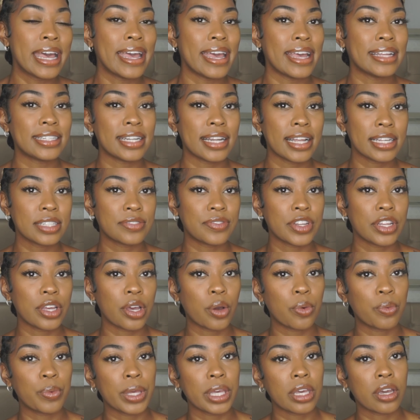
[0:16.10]
In today's
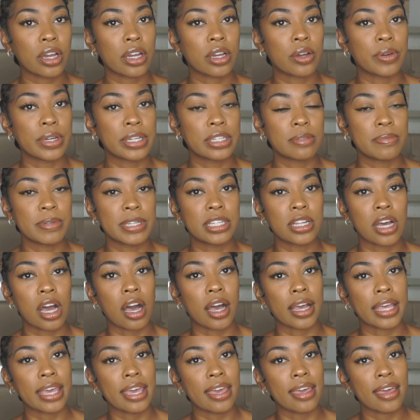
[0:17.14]
video we are going to be
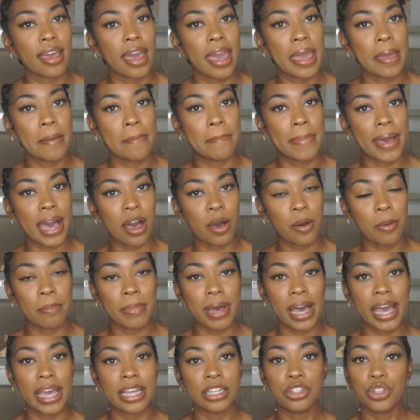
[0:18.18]
talking about
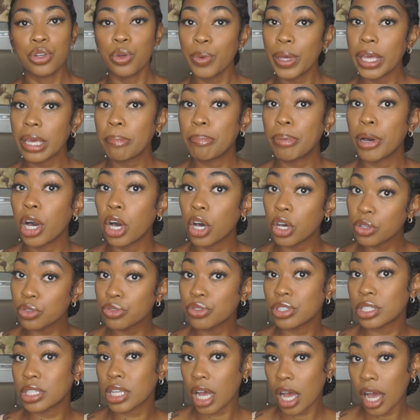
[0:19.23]
my 2-week
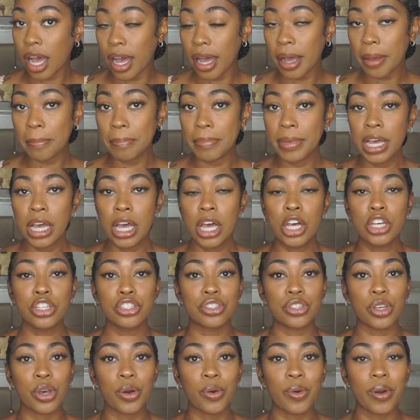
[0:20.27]
post-op.
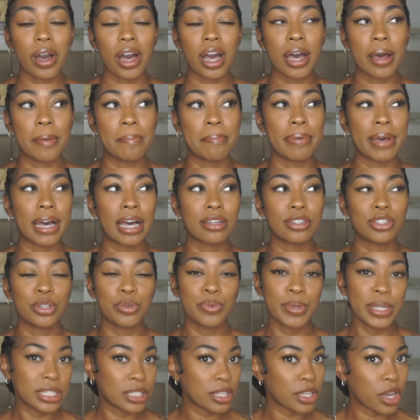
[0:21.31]
So about
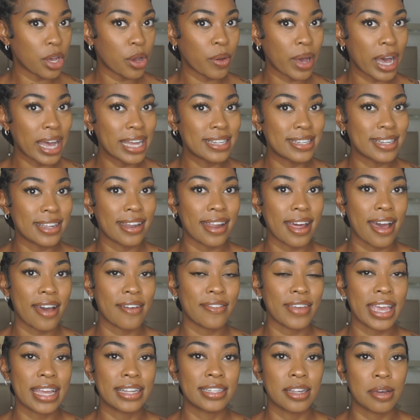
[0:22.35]
2 weeks ago I did
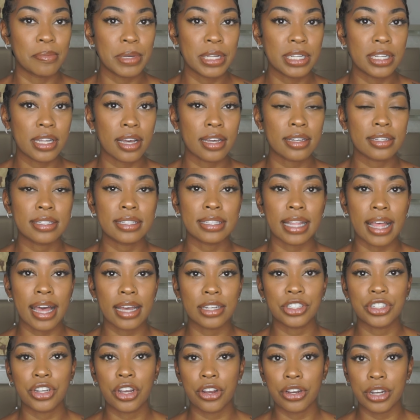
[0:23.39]
have a tummy tuck
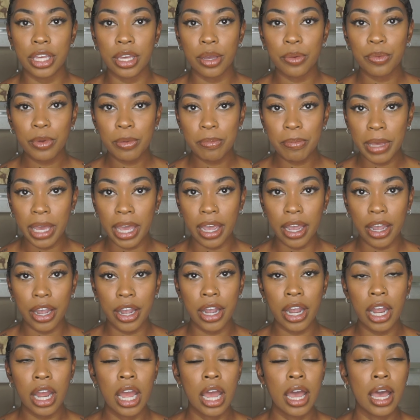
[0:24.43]
/ hernia repair